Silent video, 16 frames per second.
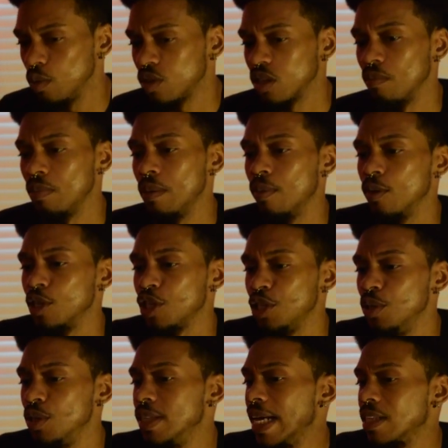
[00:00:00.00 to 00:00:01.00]
Some people just
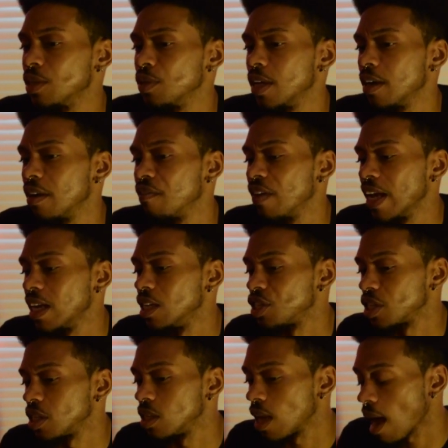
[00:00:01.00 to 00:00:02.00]
use that to their advantage,
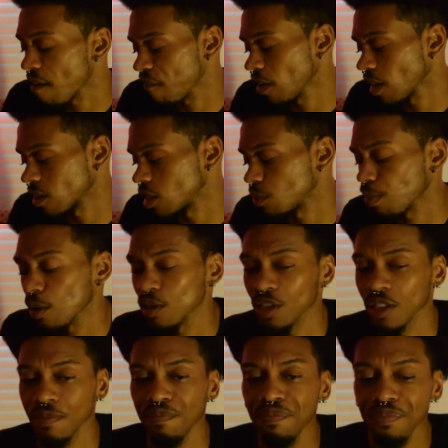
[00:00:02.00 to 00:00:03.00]
and I feel like this
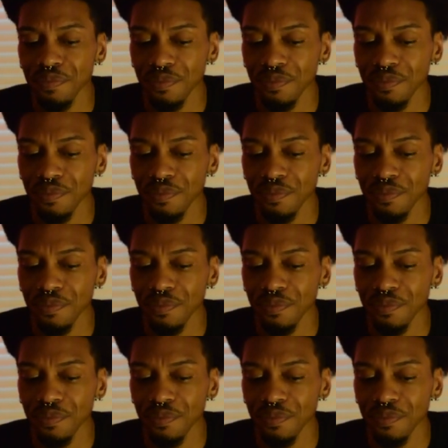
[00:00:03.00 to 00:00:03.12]
person